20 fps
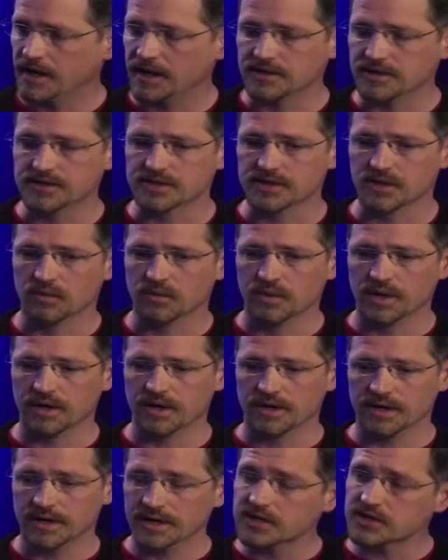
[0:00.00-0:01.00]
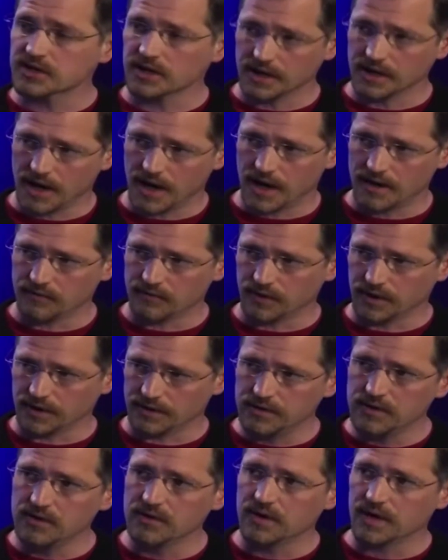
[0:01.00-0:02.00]
And so we're initially
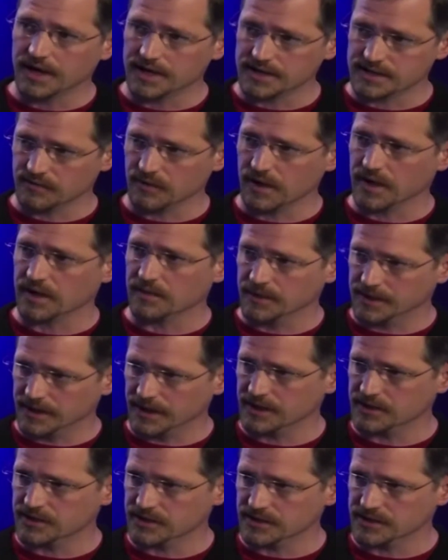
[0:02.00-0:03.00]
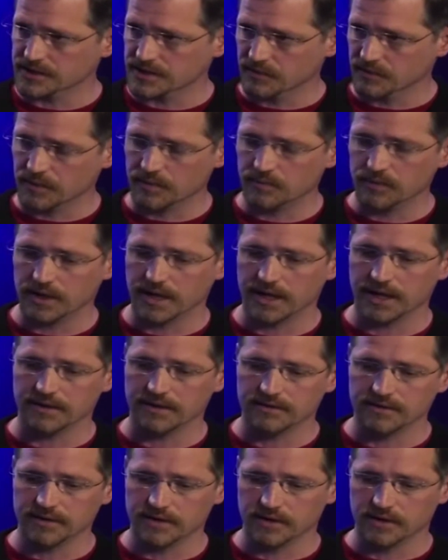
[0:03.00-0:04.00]
offering two kinds of recommendations, and we
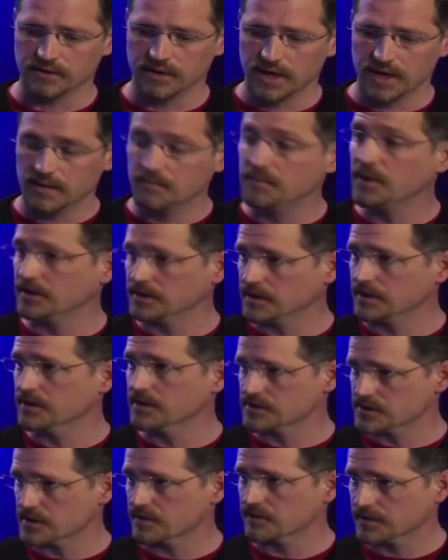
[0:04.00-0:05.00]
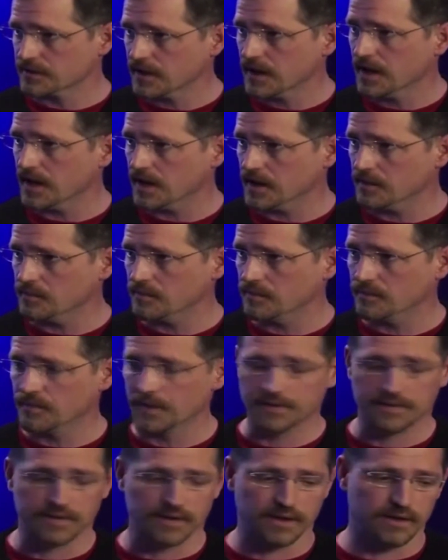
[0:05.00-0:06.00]
plan to build on those over time.
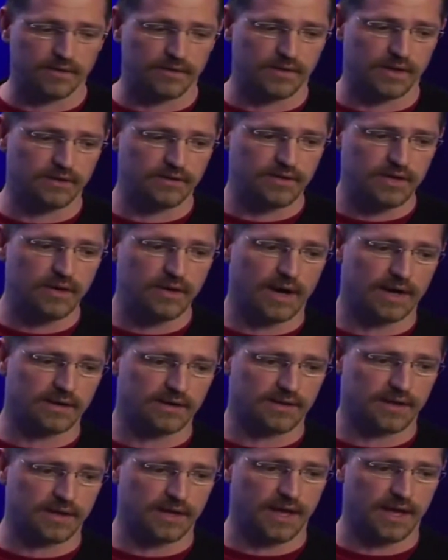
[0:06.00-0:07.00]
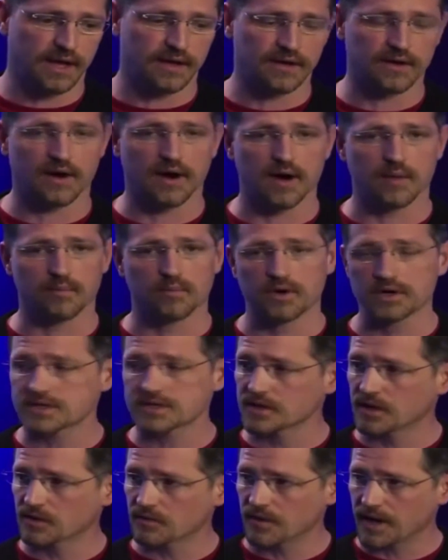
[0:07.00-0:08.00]
But the two out of the gate are
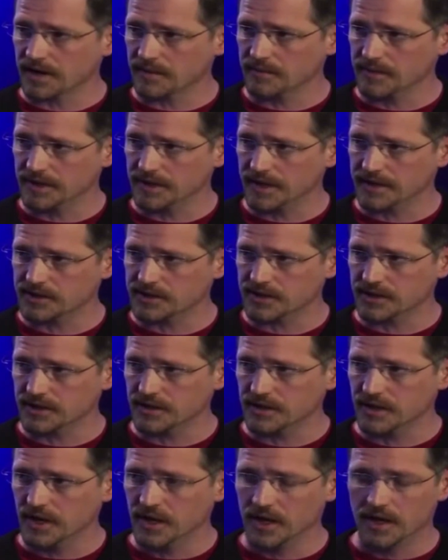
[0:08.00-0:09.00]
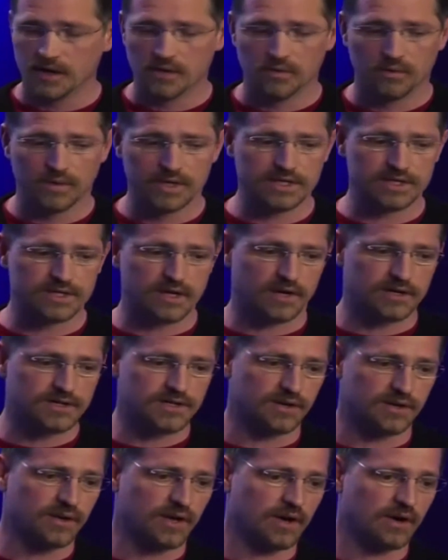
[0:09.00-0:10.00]
personal recommendation, which is
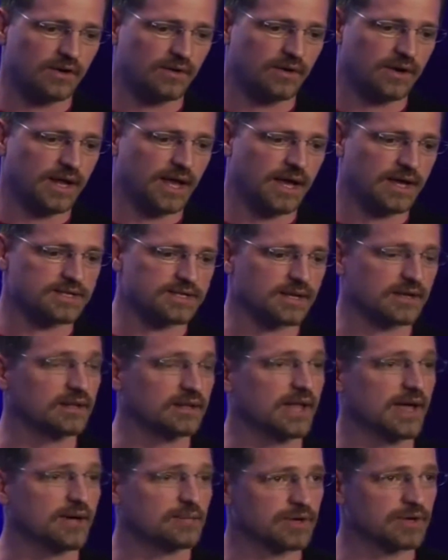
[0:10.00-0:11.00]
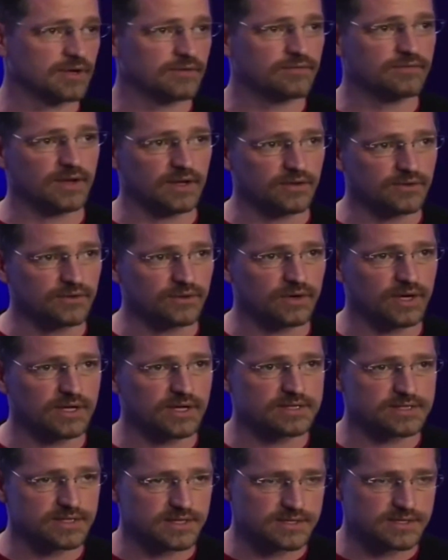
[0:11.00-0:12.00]
also known as a collaborative
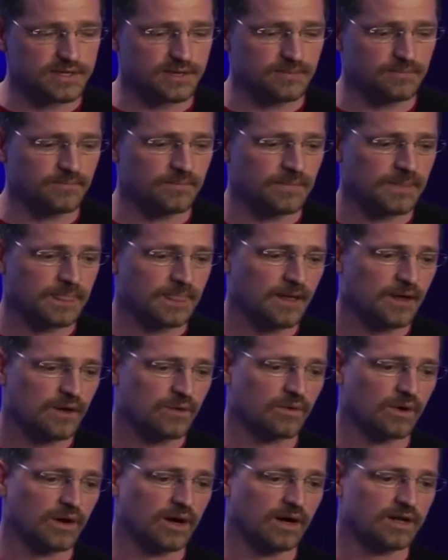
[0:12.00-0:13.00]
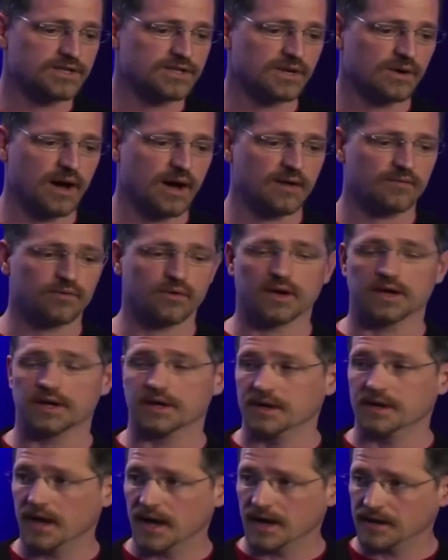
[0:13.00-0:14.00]
filtering system. We're also offering an
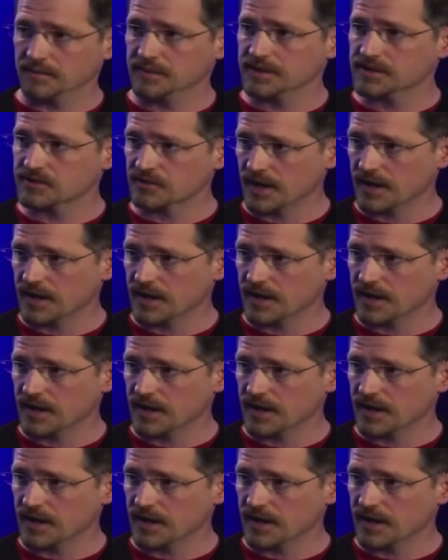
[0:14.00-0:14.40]
anonymous